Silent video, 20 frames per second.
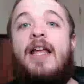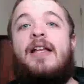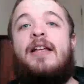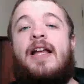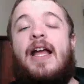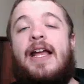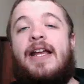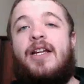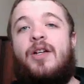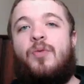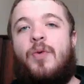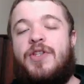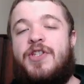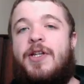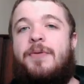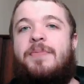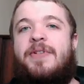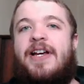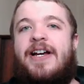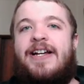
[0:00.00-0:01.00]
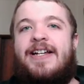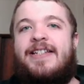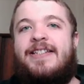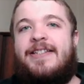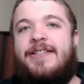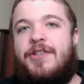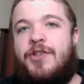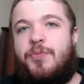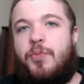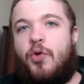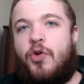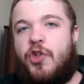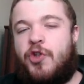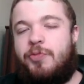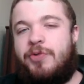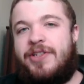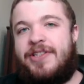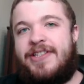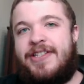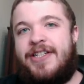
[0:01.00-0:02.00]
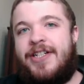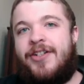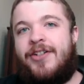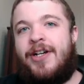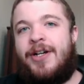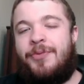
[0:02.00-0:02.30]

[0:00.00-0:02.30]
Hey, what's up, guys? It's a Sports Blitz here,